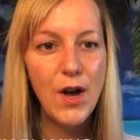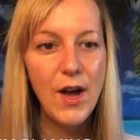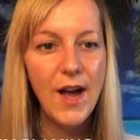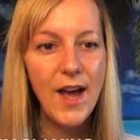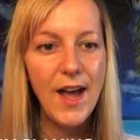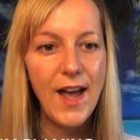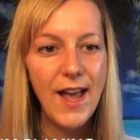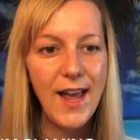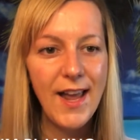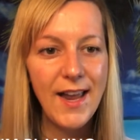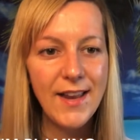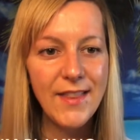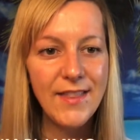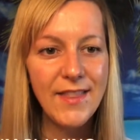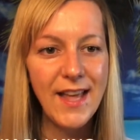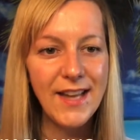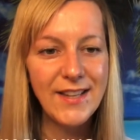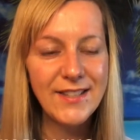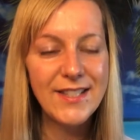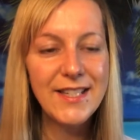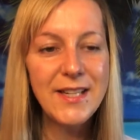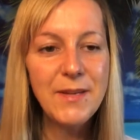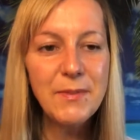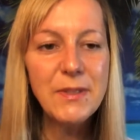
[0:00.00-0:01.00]
and
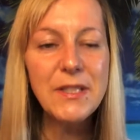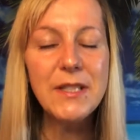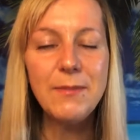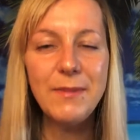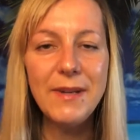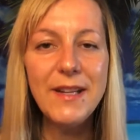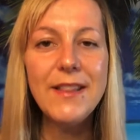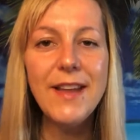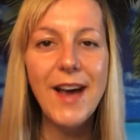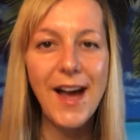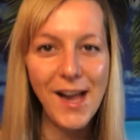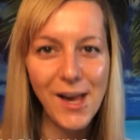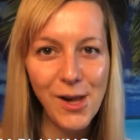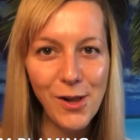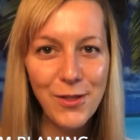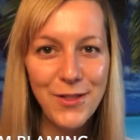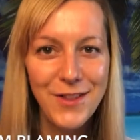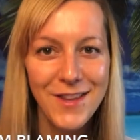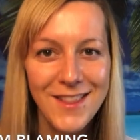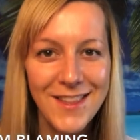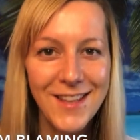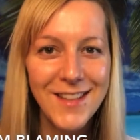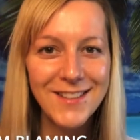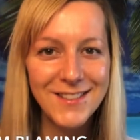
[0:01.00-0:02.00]
that seems to be the
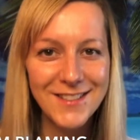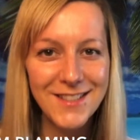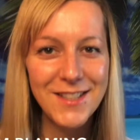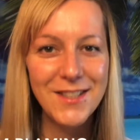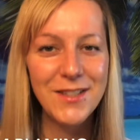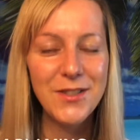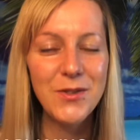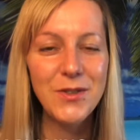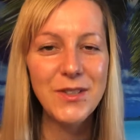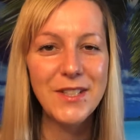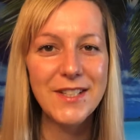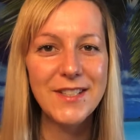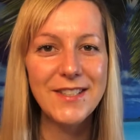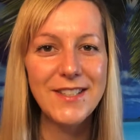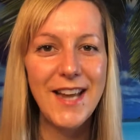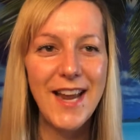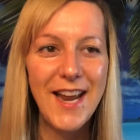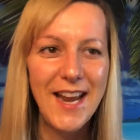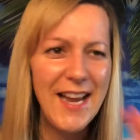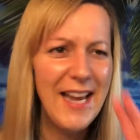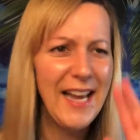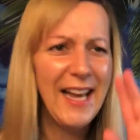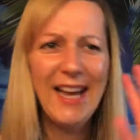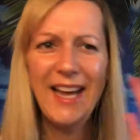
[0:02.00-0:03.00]
healthy thing to do, to
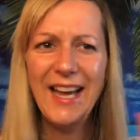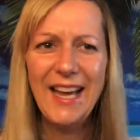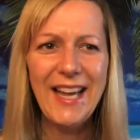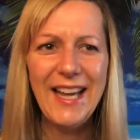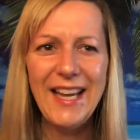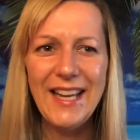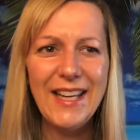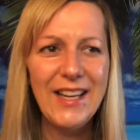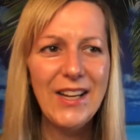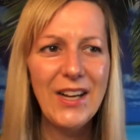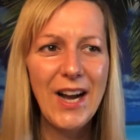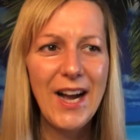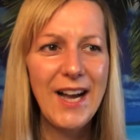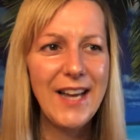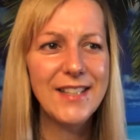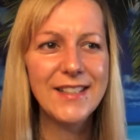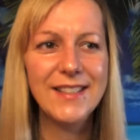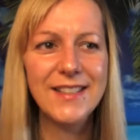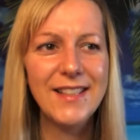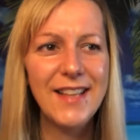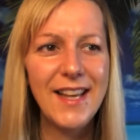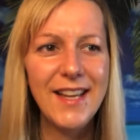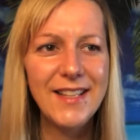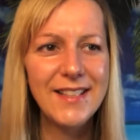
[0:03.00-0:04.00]
say, you guys,
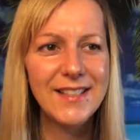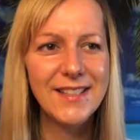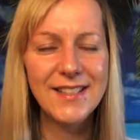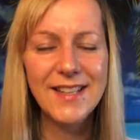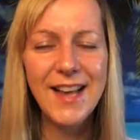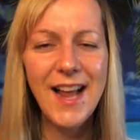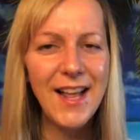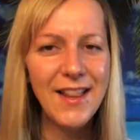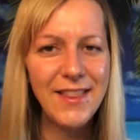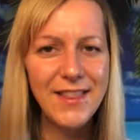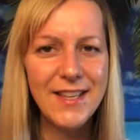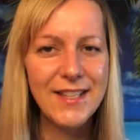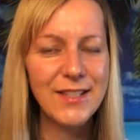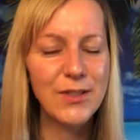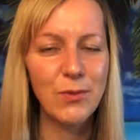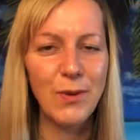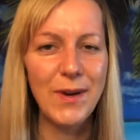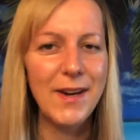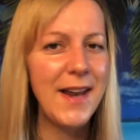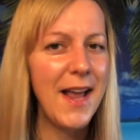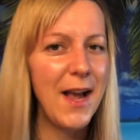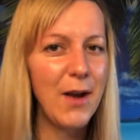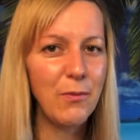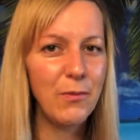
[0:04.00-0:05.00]
that's not this
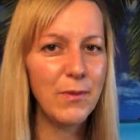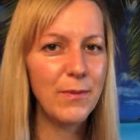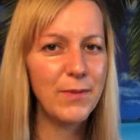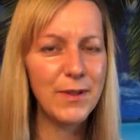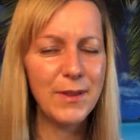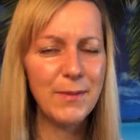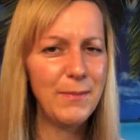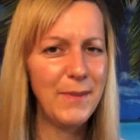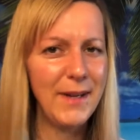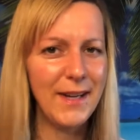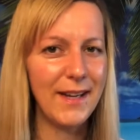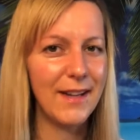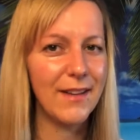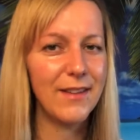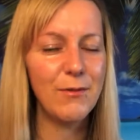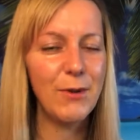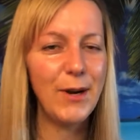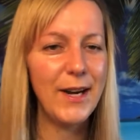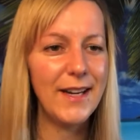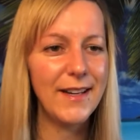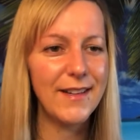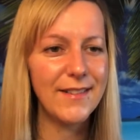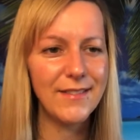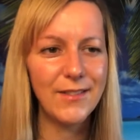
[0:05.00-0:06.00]
way, not with me,
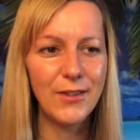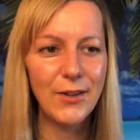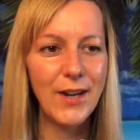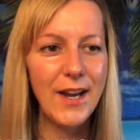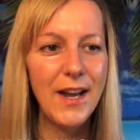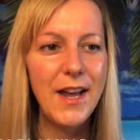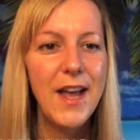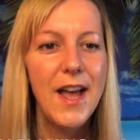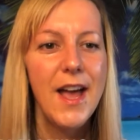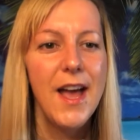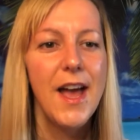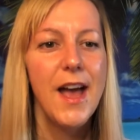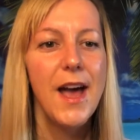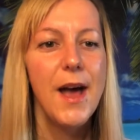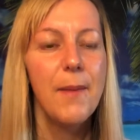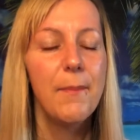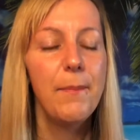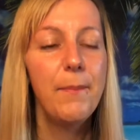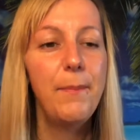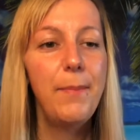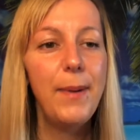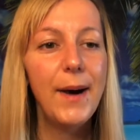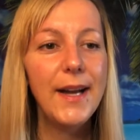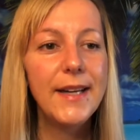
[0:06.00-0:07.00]
right? Okay,
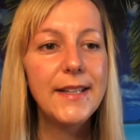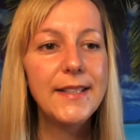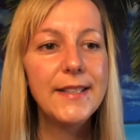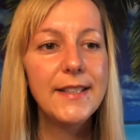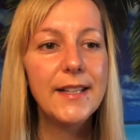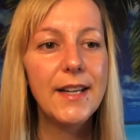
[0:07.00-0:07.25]
but